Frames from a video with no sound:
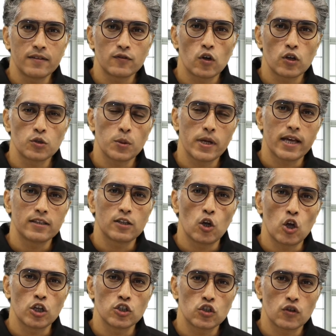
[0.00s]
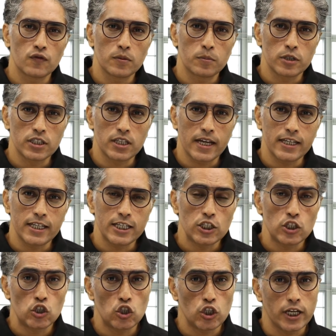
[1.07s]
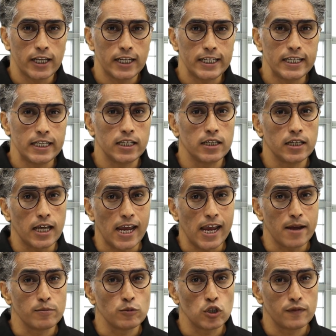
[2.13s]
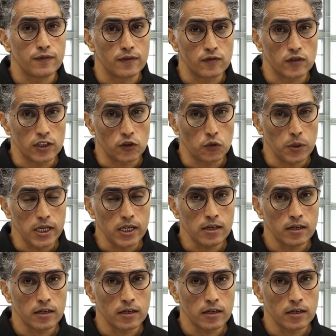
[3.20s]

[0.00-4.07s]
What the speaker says: of course we had the launch of the Mercedes GLE AMG 53.